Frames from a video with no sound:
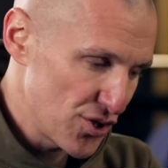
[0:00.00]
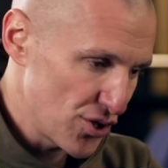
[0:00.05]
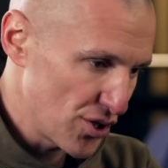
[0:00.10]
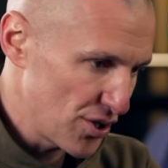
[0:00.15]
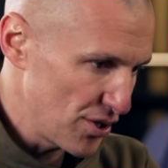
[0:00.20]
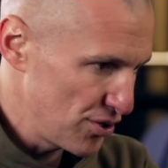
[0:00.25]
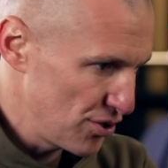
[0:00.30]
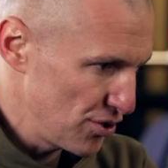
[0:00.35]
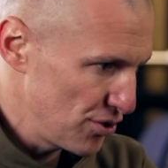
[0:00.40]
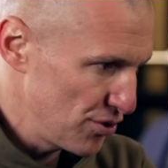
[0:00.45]
you
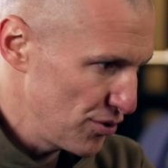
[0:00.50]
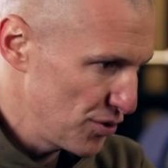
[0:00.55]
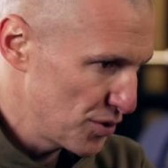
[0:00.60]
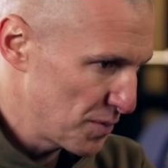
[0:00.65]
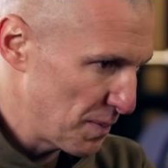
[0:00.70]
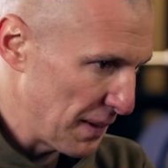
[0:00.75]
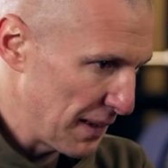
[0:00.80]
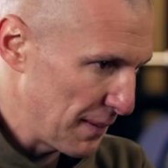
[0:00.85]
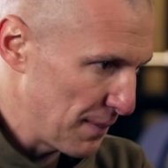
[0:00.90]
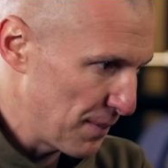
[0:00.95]
can use
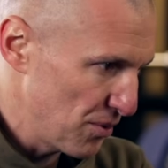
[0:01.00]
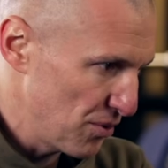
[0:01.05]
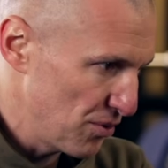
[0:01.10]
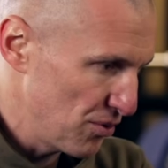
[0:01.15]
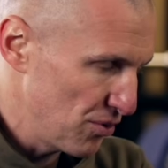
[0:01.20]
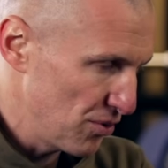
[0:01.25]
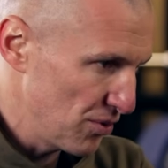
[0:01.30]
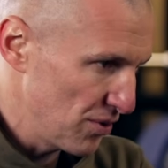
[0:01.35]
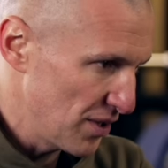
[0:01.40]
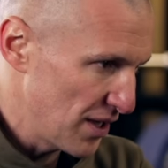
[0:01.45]

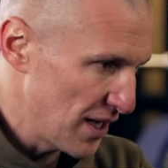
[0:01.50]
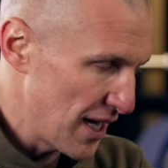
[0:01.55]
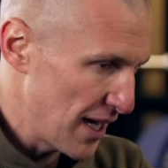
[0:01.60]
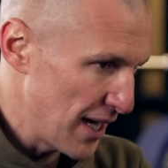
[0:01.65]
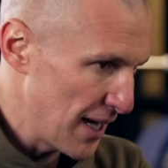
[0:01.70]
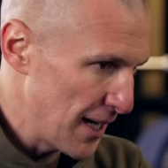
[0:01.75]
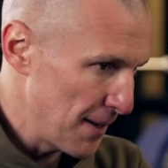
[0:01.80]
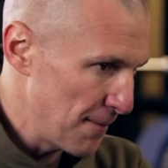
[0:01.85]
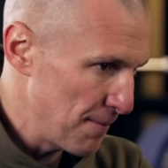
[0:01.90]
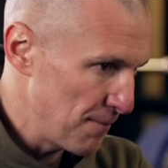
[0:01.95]
people
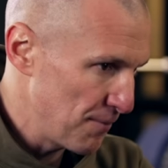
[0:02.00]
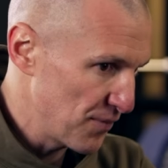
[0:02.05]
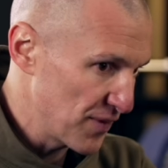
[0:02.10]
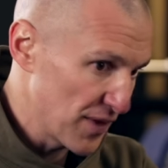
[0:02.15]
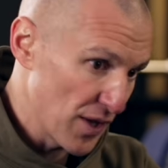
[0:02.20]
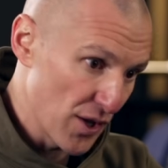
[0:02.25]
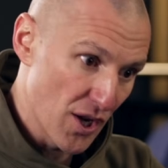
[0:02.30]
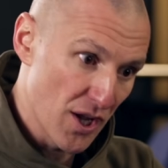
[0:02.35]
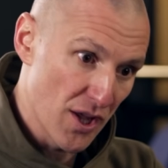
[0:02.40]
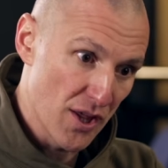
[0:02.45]

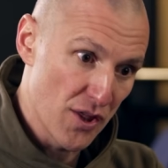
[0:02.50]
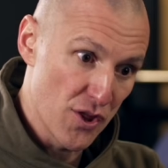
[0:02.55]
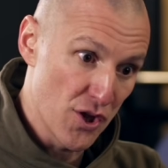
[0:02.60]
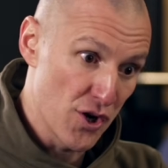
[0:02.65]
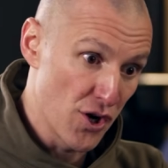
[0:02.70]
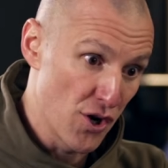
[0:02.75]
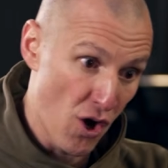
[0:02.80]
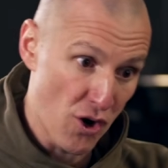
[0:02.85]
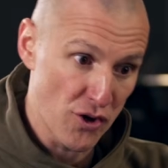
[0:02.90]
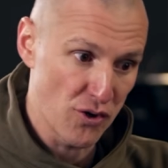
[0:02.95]
that
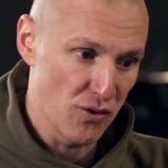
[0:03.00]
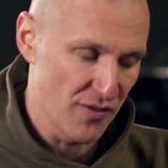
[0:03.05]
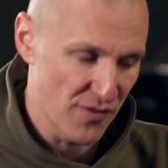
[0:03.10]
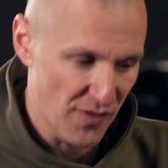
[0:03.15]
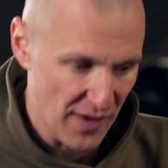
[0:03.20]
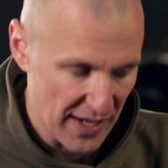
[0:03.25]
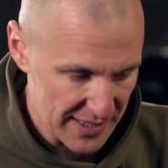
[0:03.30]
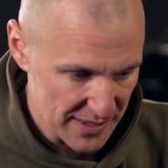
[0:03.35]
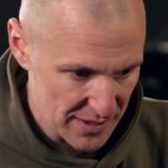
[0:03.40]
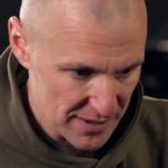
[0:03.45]
are not your
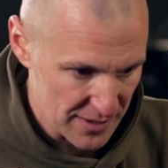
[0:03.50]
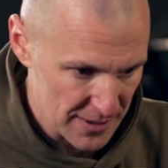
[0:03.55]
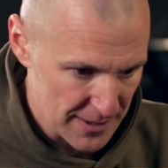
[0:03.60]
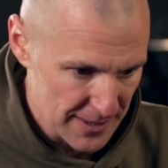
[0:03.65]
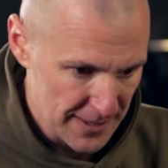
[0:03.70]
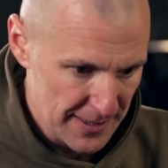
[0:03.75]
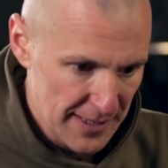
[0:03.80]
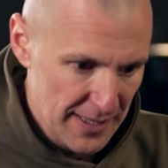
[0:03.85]
fighters.